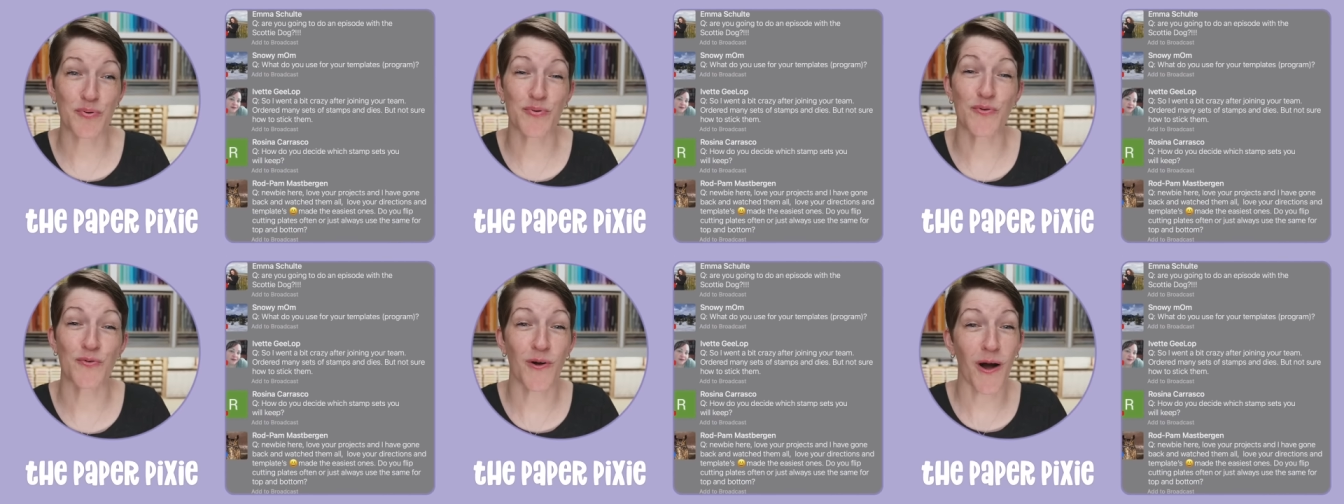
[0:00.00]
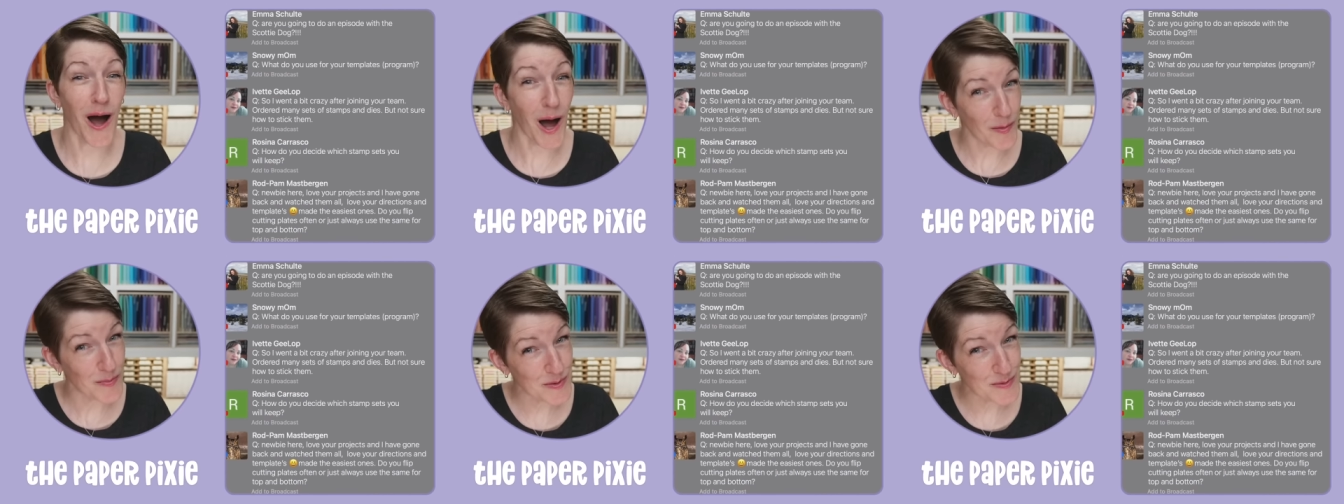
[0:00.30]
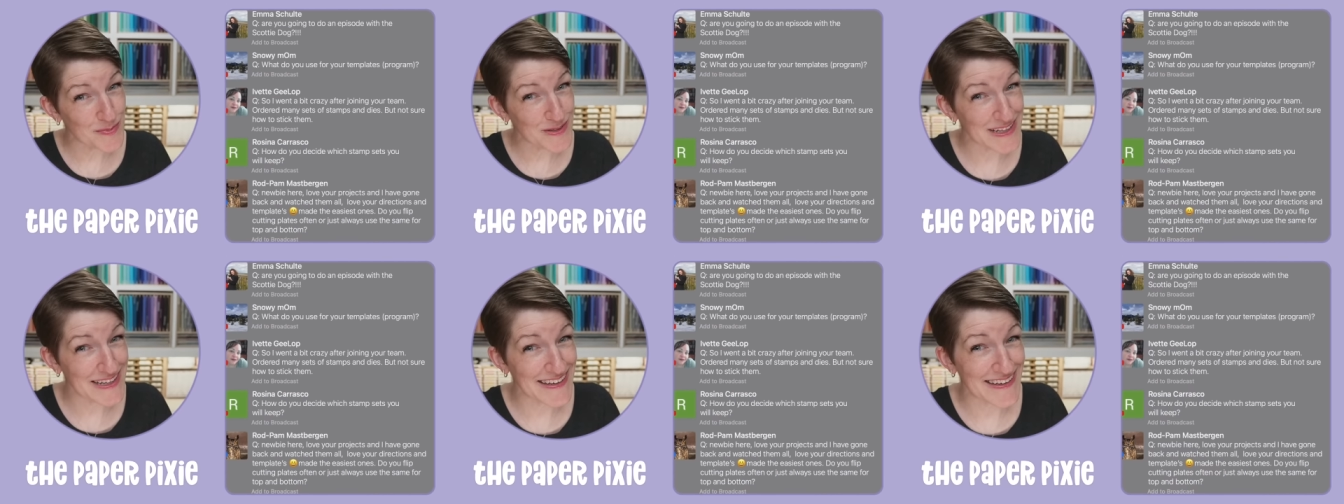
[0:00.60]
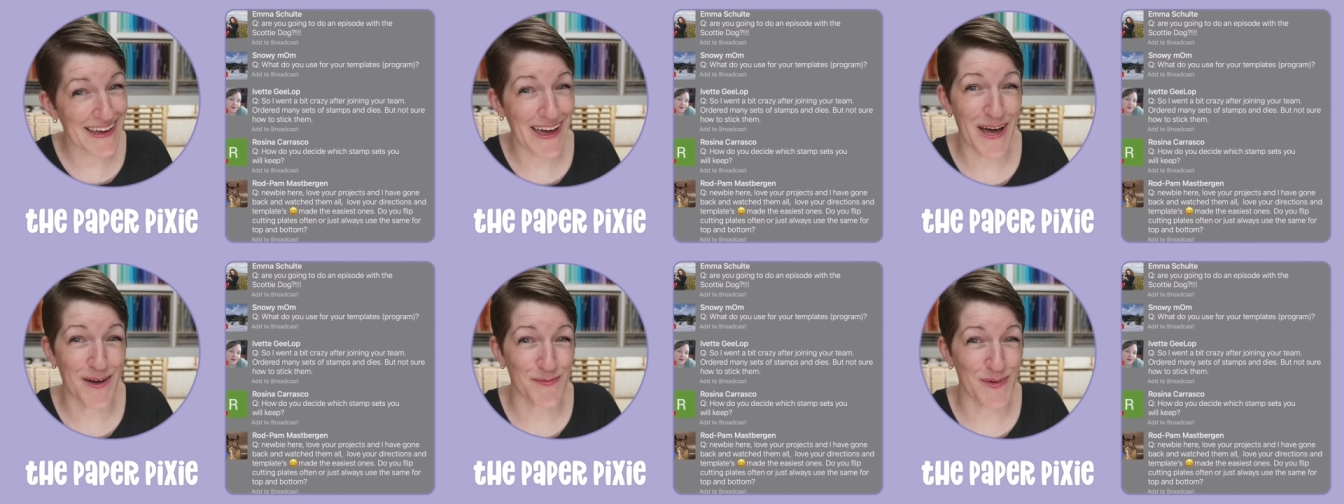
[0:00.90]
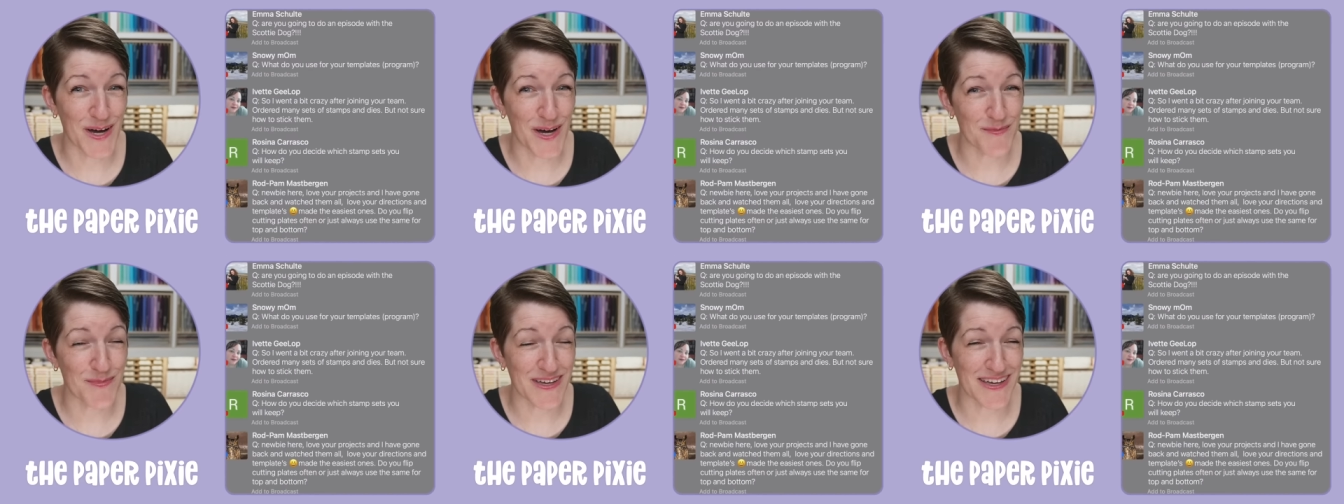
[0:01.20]
probably
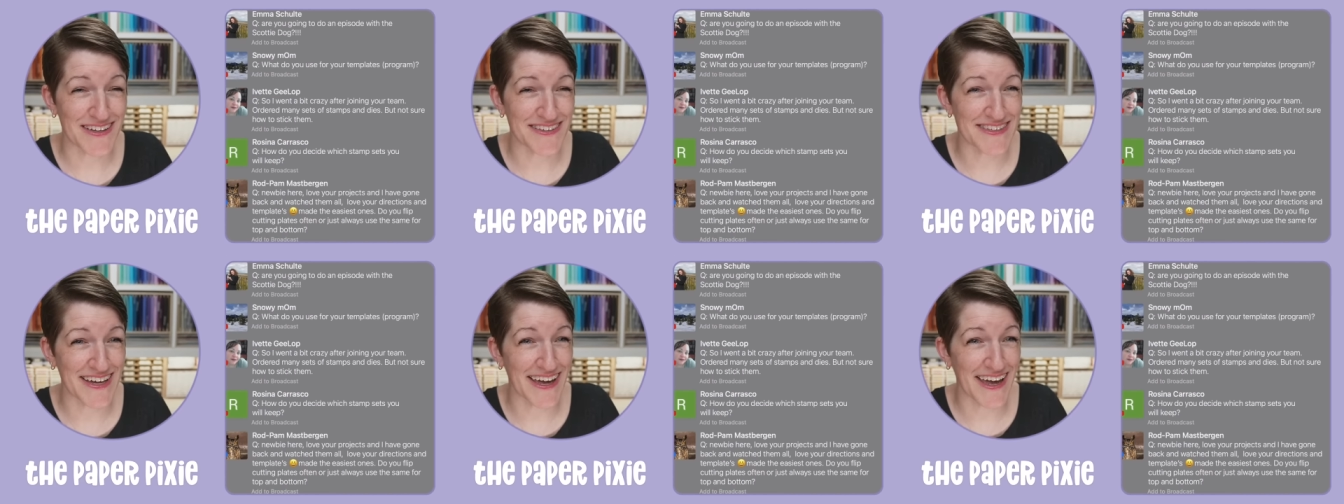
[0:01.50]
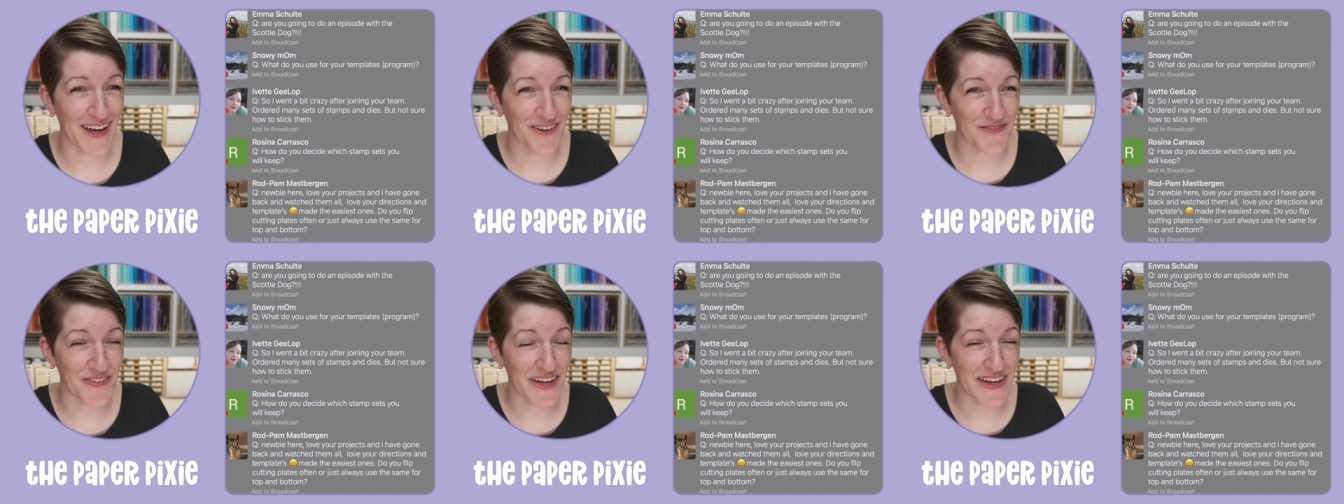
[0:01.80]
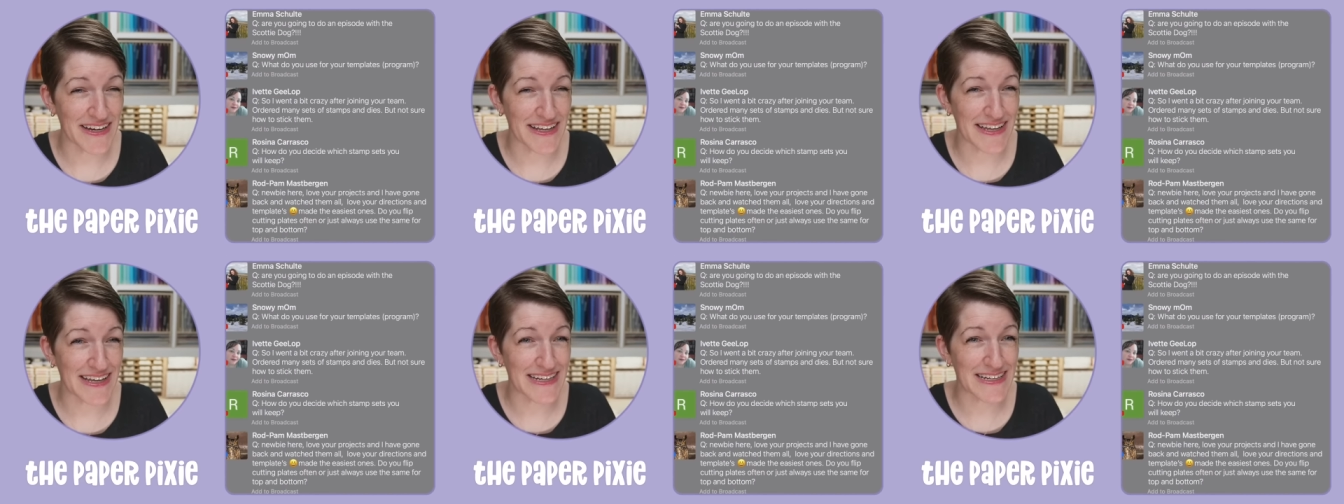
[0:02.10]
Emma, because I have that